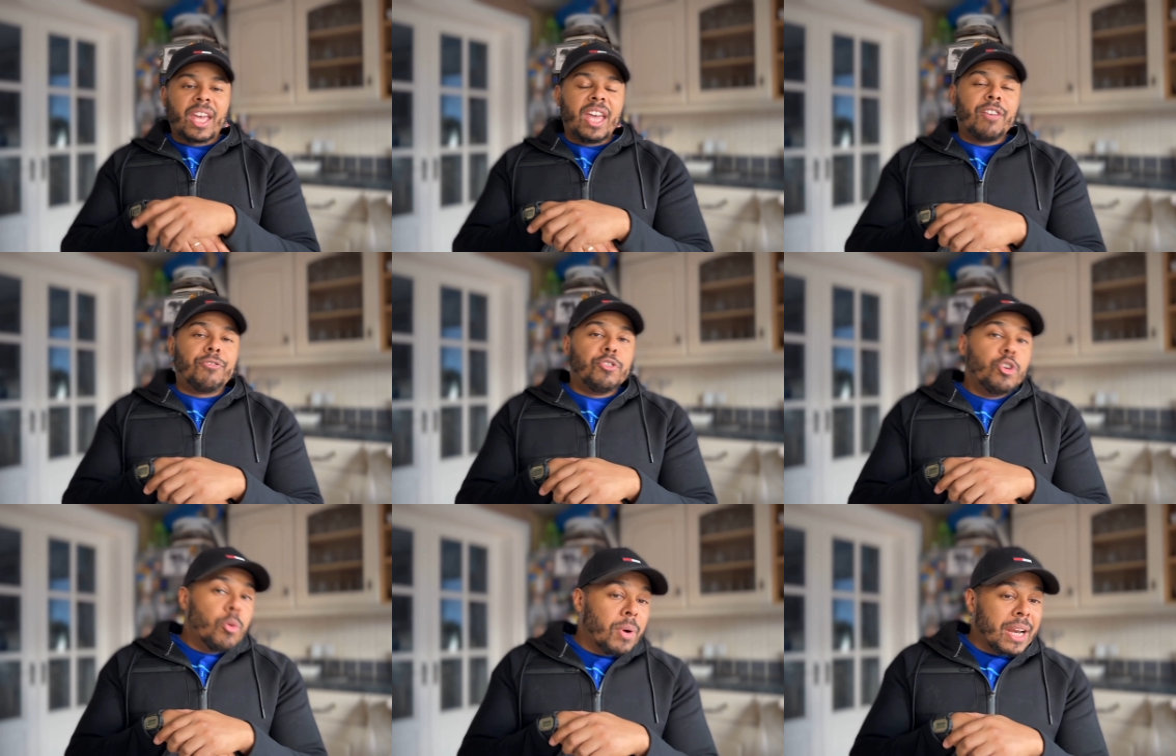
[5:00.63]
if
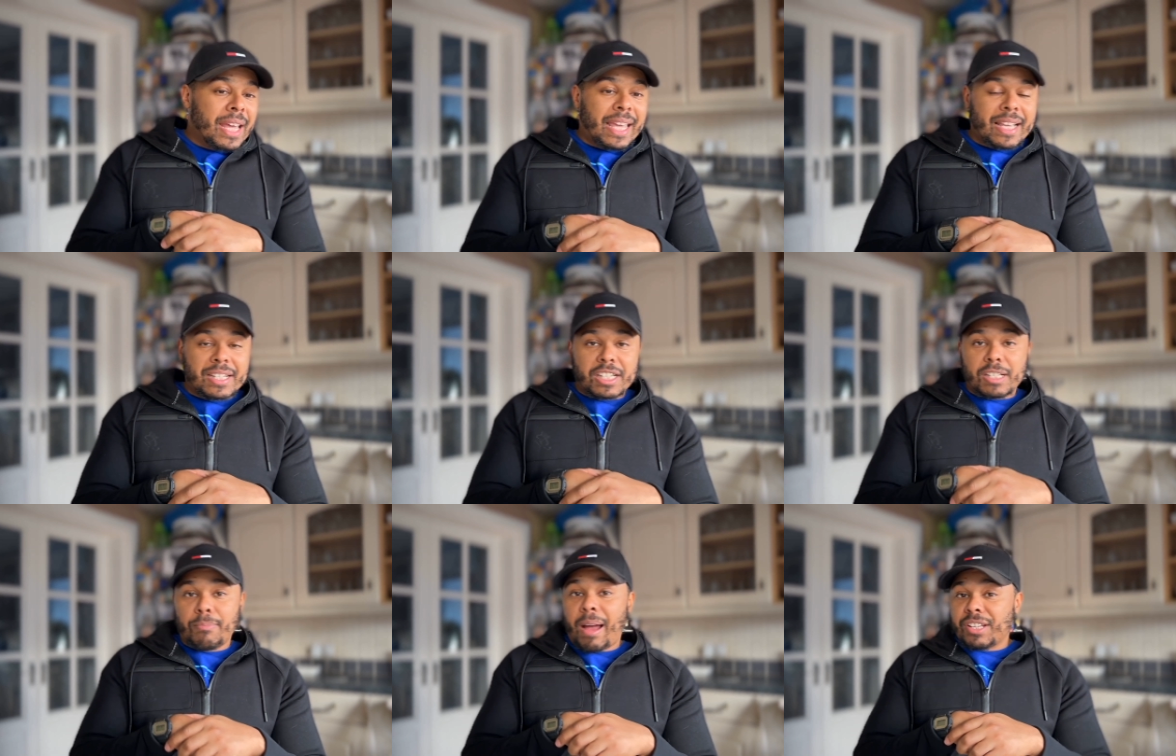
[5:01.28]
you want to get
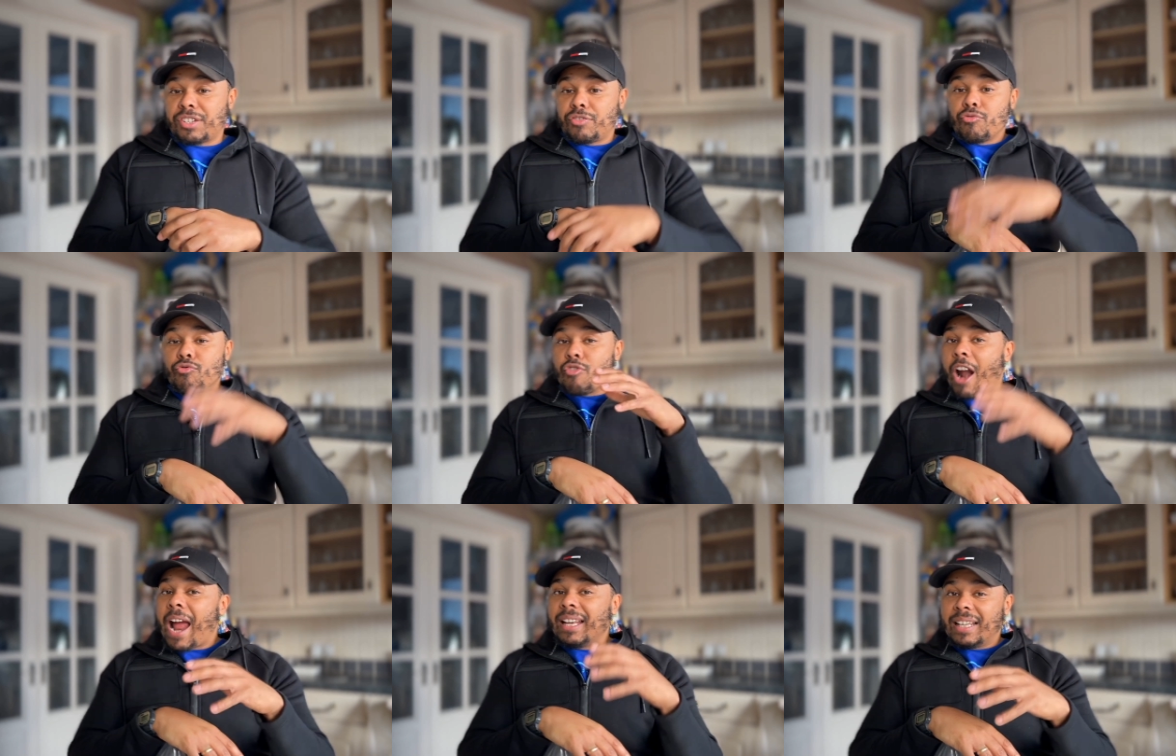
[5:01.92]
smashed
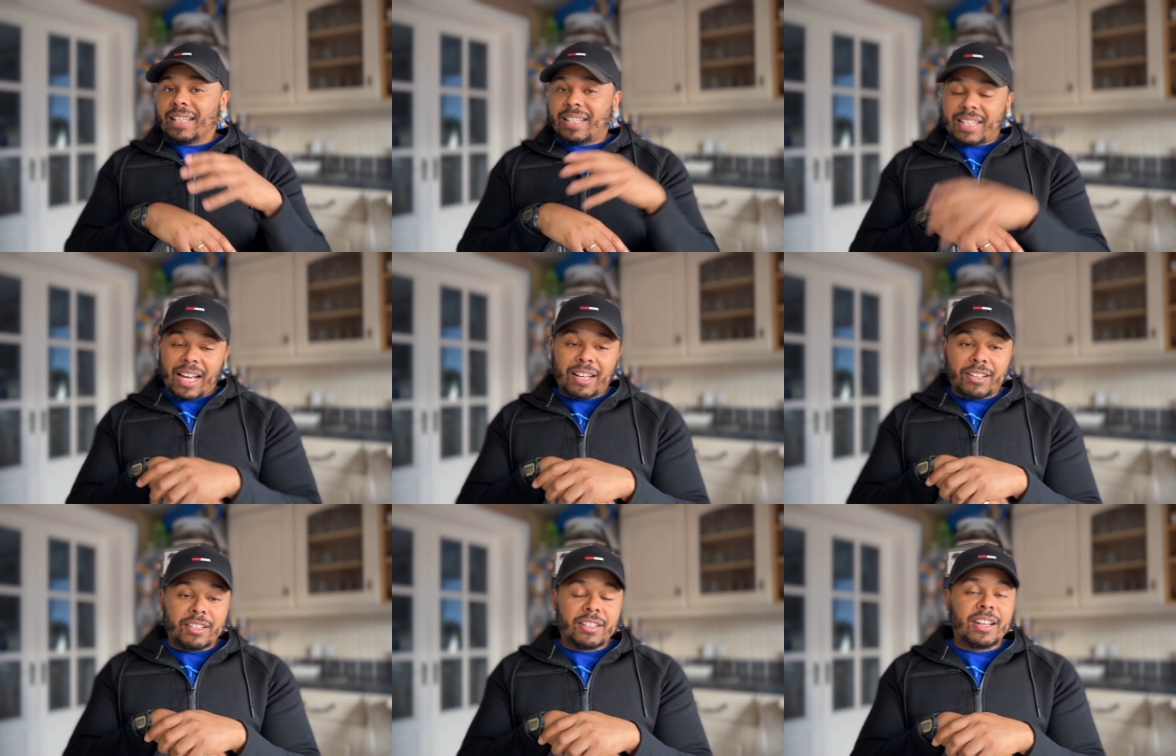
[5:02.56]
right this
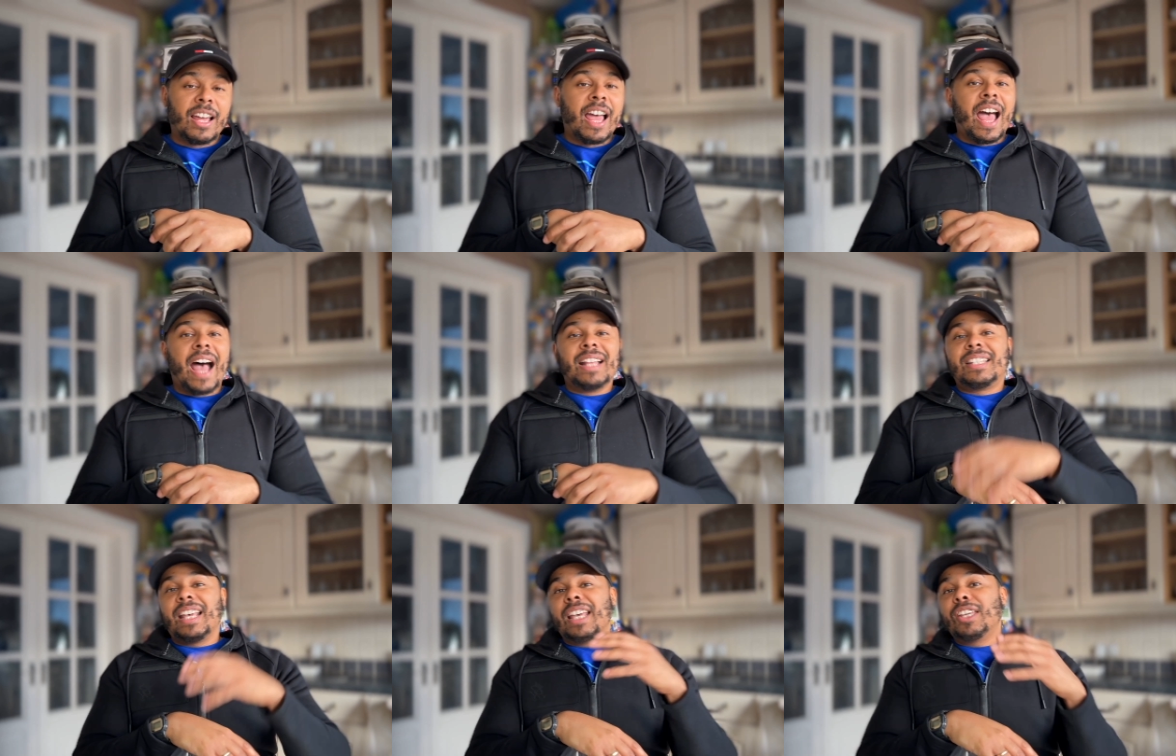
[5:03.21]
second
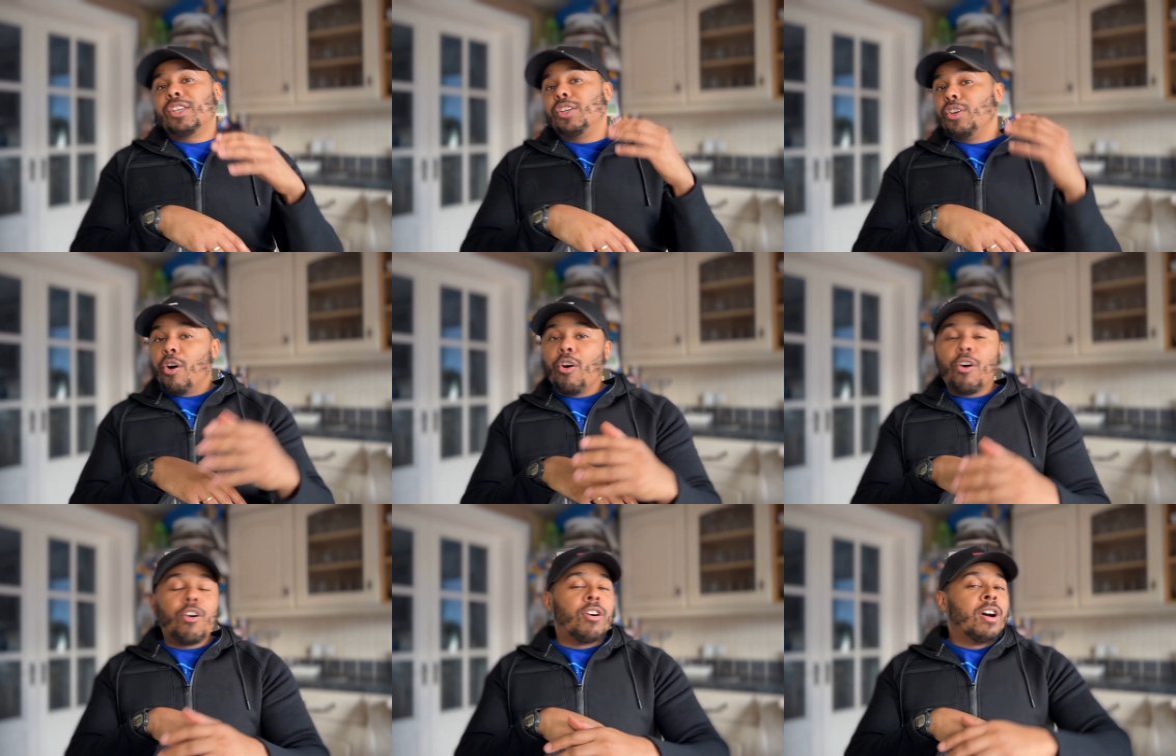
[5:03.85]
and take
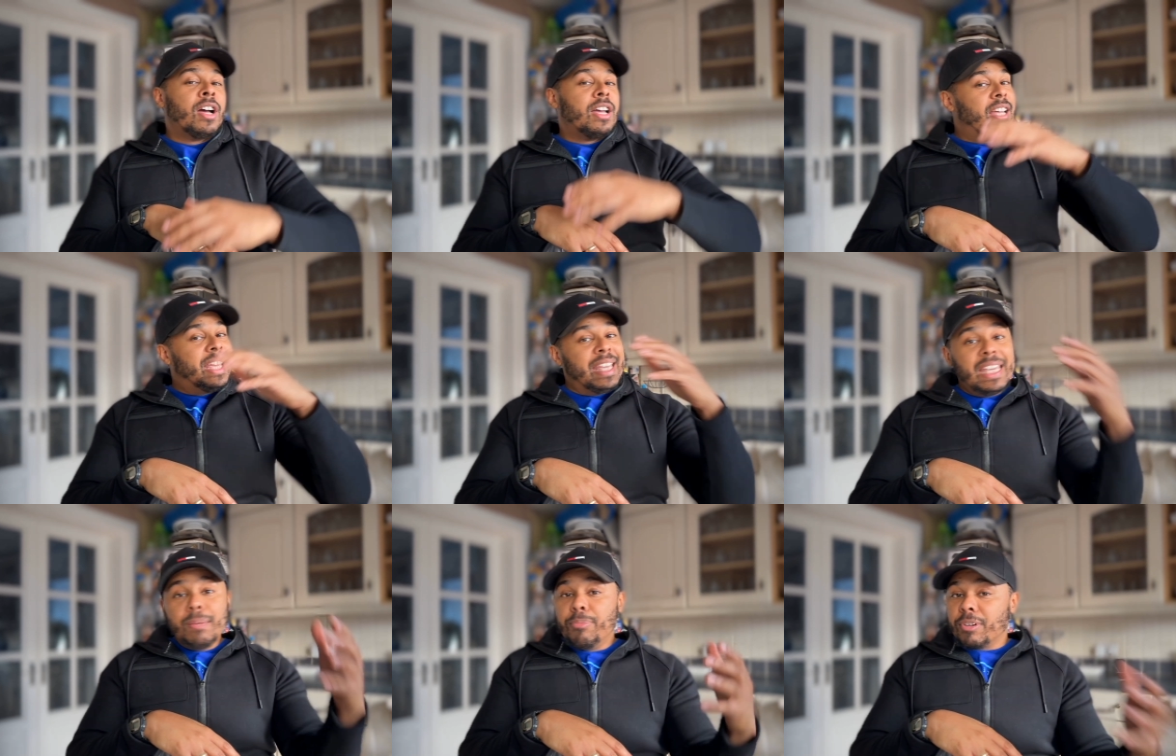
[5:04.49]
your
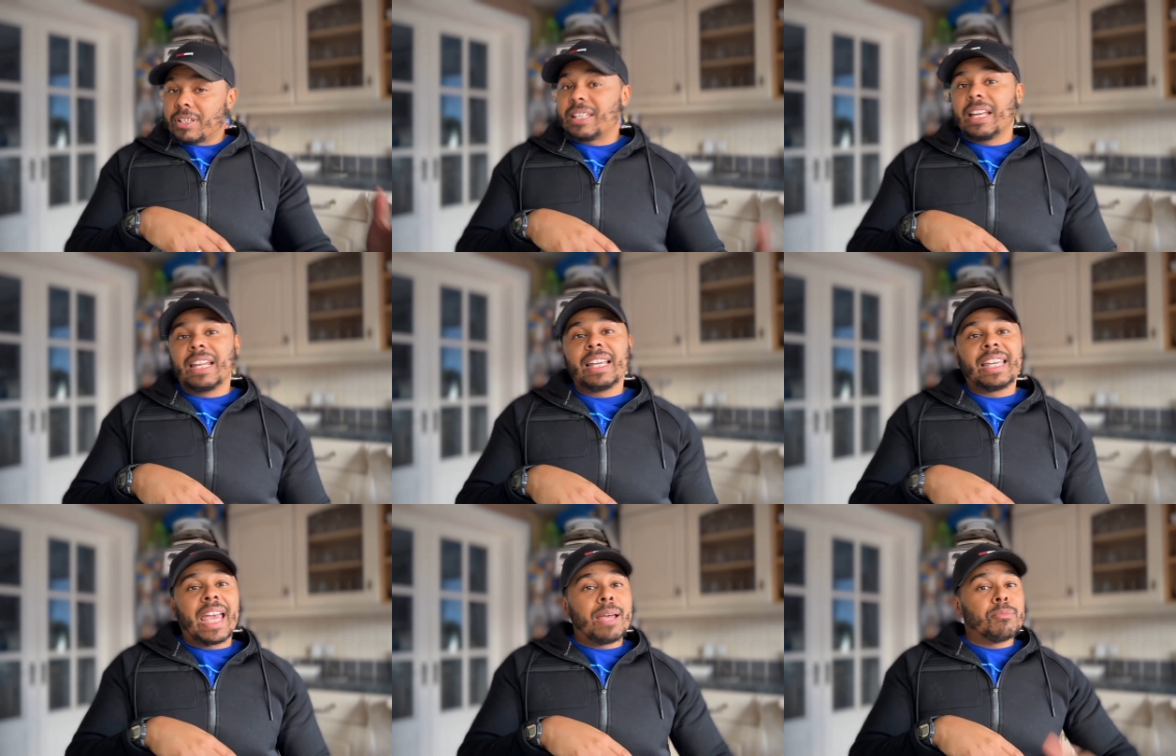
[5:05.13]
ebook
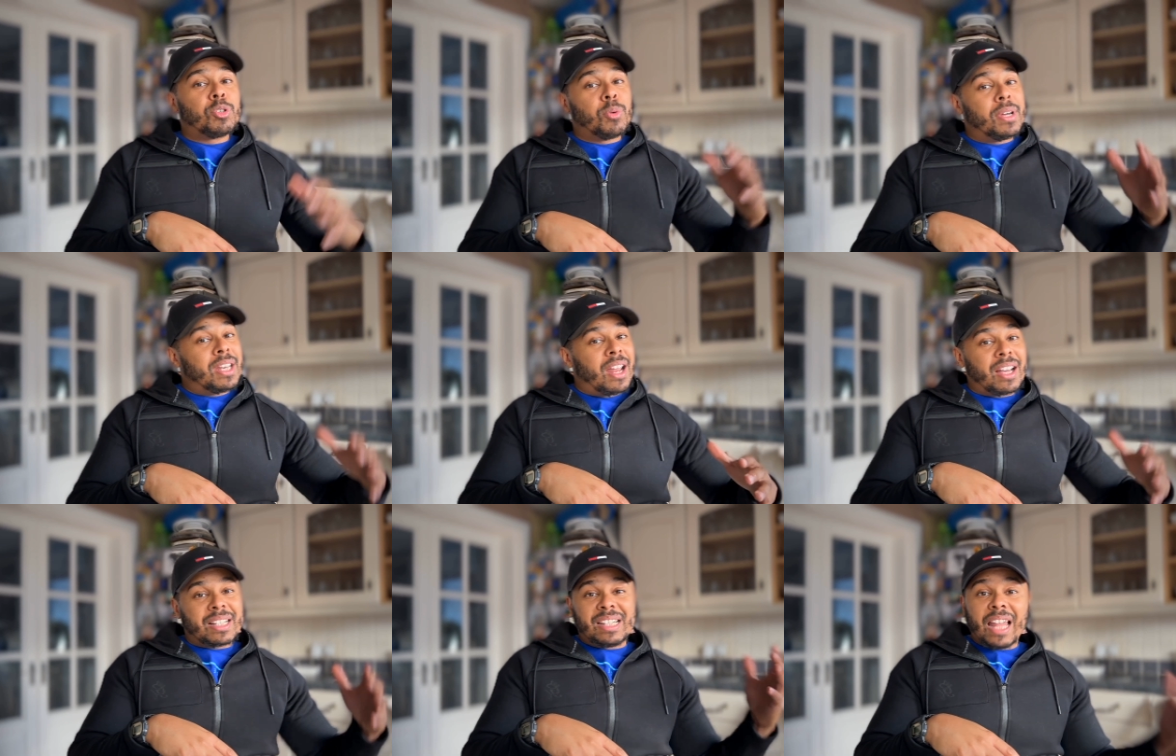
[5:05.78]
selling game to a
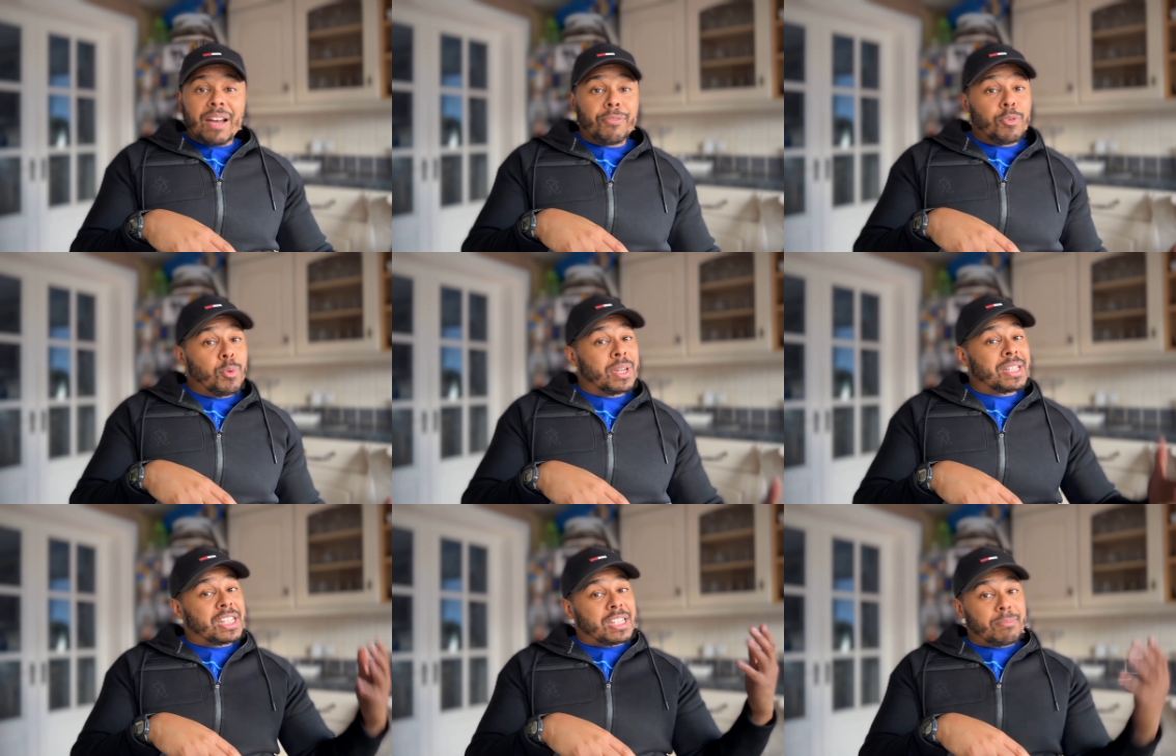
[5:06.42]
next level
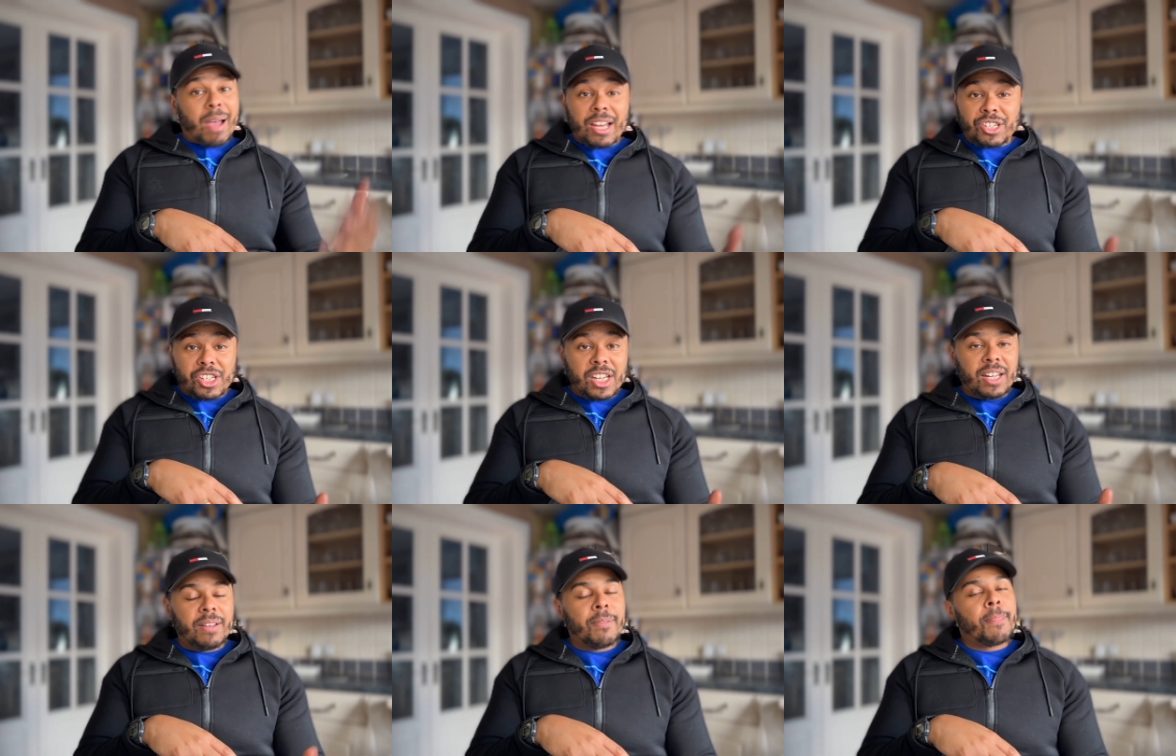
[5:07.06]
and smash
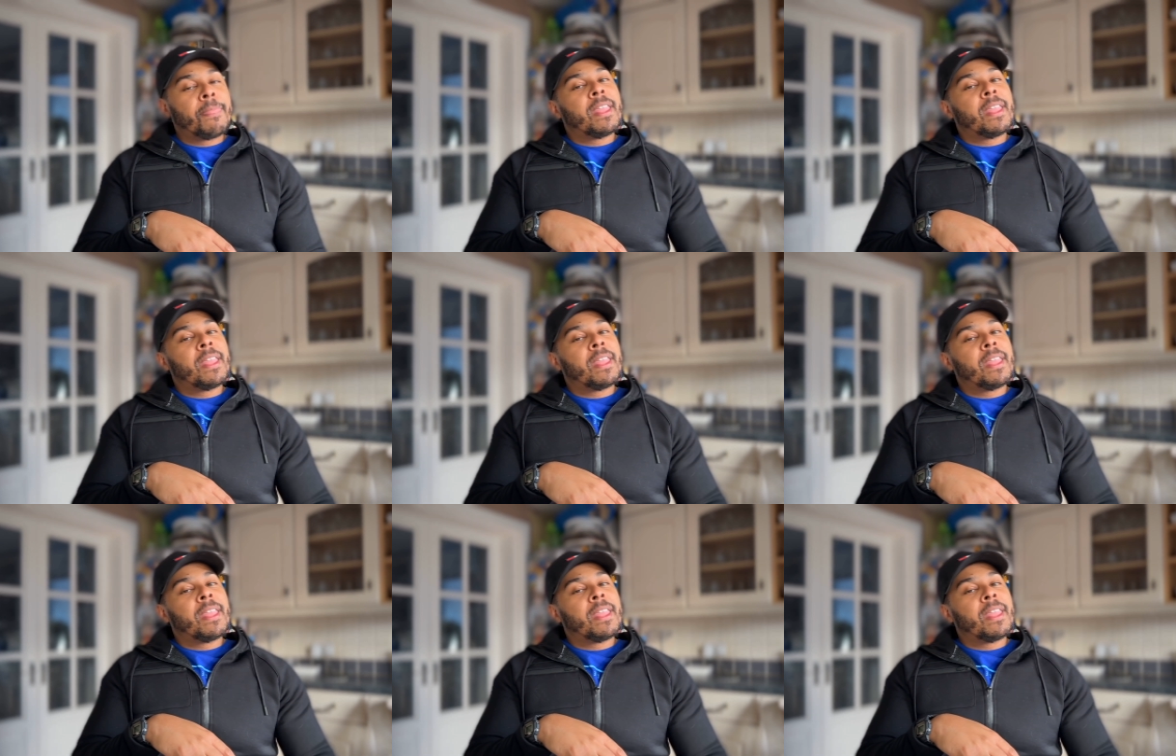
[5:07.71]
it,